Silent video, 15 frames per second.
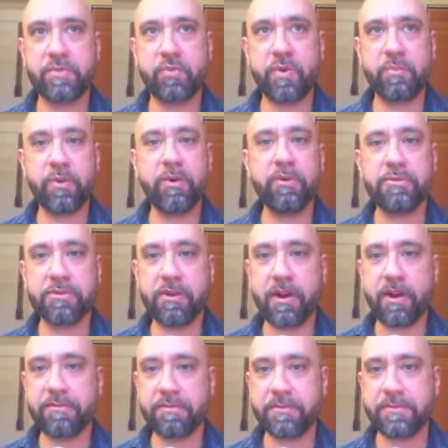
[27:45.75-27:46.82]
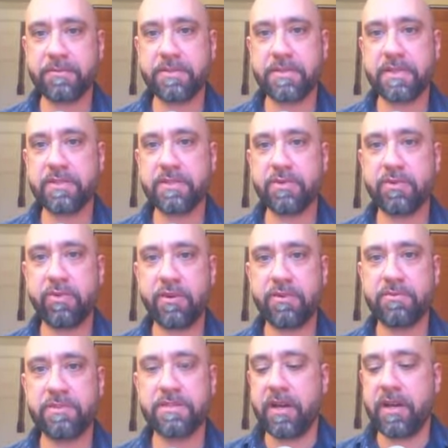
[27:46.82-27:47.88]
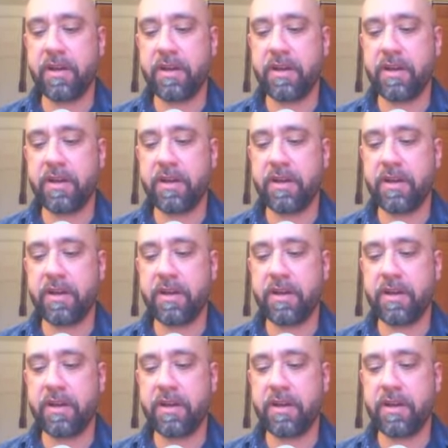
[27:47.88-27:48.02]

What poetry offers is, quote,